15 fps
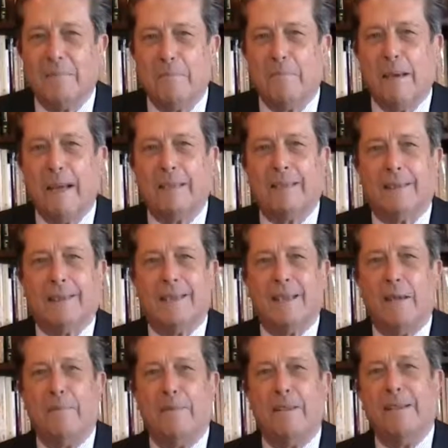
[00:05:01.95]
but
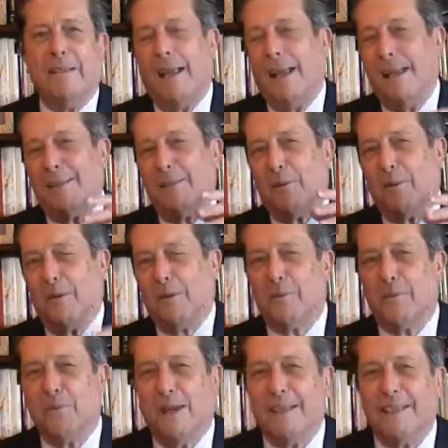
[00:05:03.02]
7, 8 or
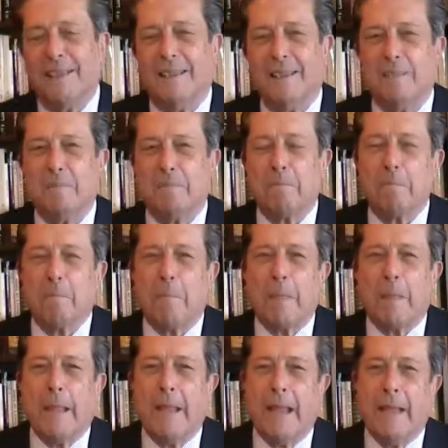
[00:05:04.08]
20.
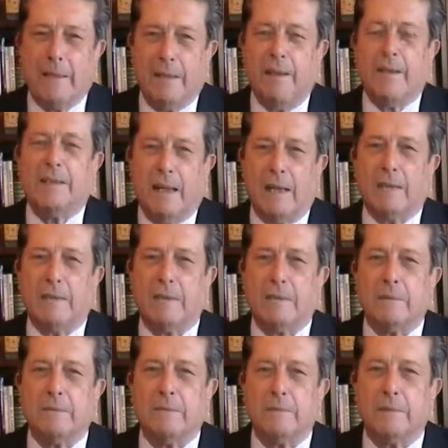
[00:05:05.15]
And the results,
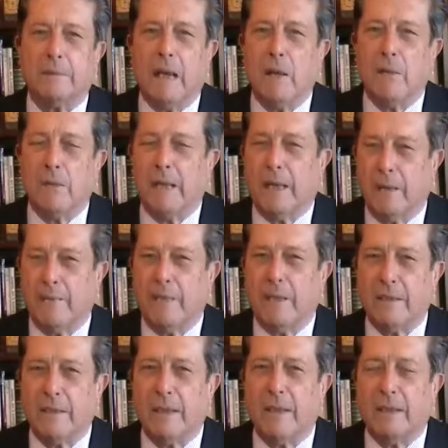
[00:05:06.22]
now we have the
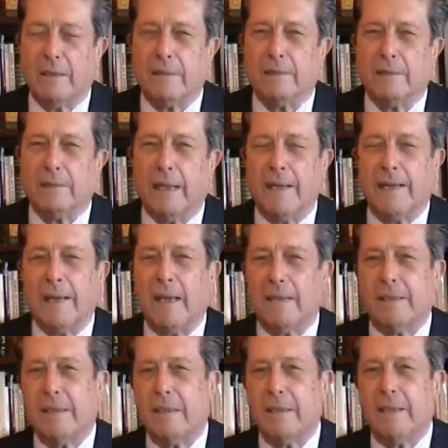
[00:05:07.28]
results. The
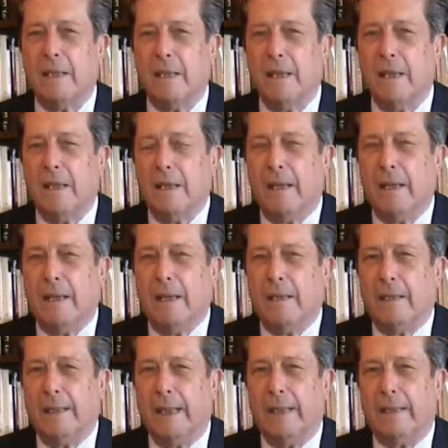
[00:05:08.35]
result is
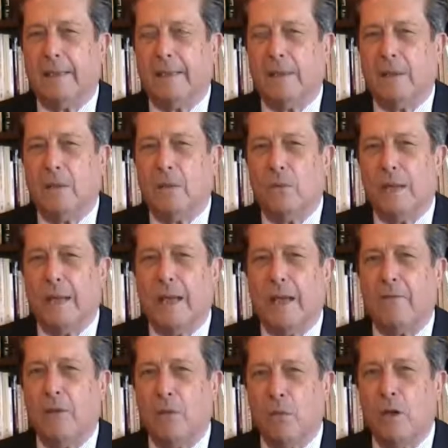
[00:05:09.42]
that we
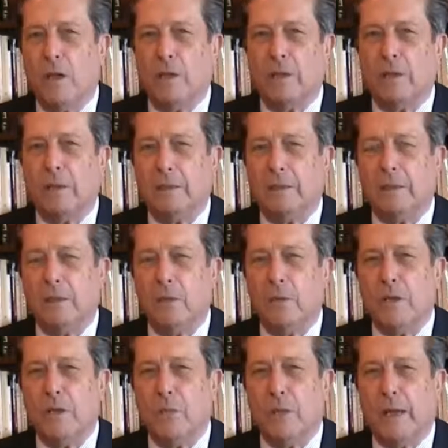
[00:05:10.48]
have a world in
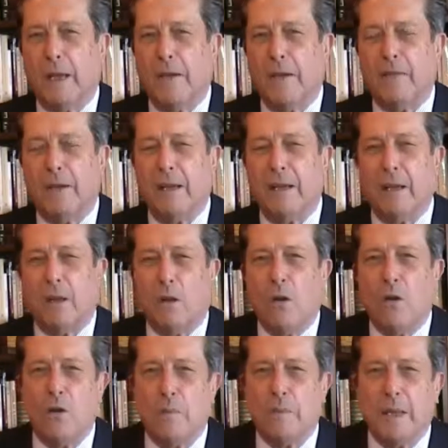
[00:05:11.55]
which we have an
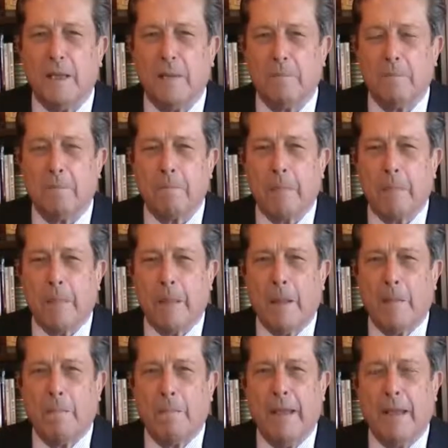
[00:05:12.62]
economy
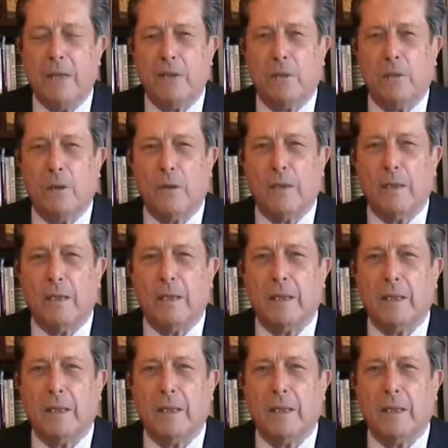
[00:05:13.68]
based on